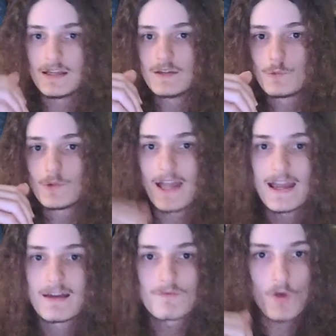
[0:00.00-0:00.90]
If we
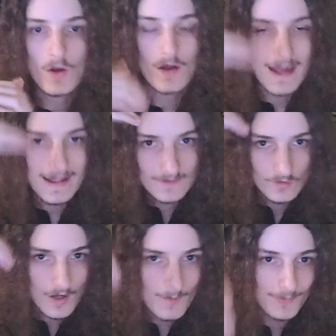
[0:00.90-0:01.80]
have her at the
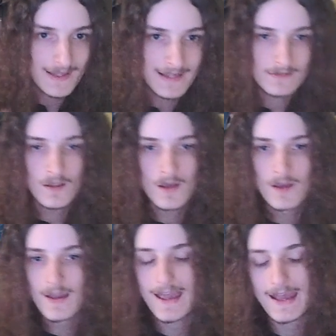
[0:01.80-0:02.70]
top lane
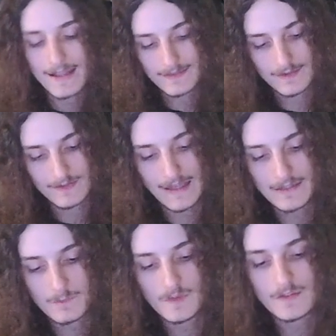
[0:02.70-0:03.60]
and the
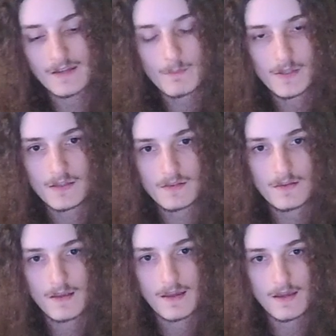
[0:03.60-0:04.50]
enemies come in